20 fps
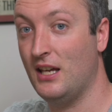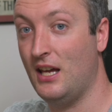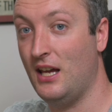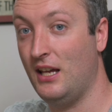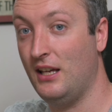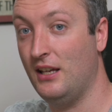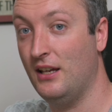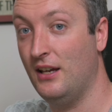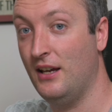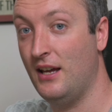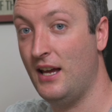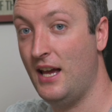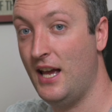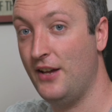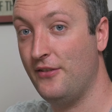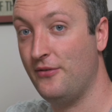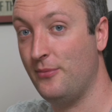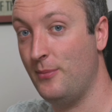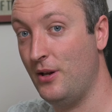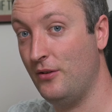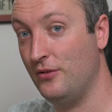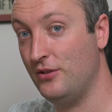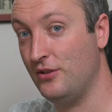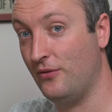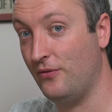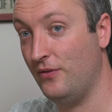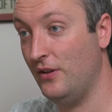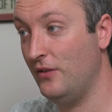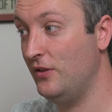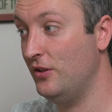a F-mount
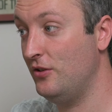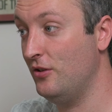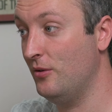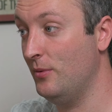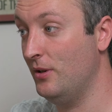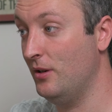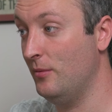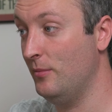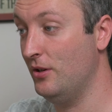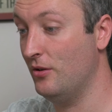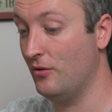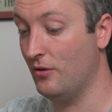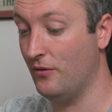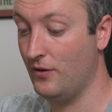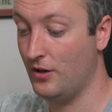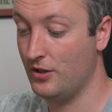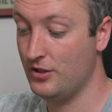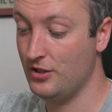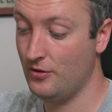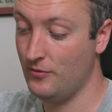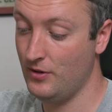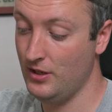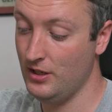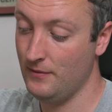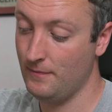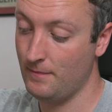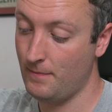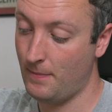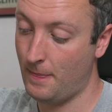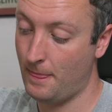to 52mm reversing
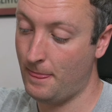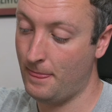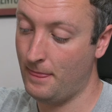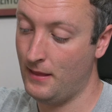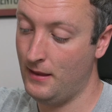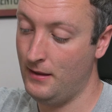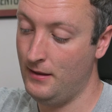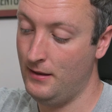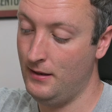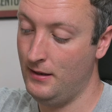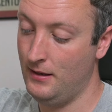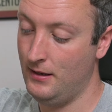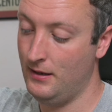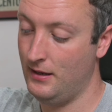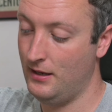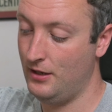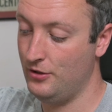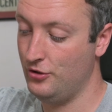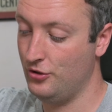ring and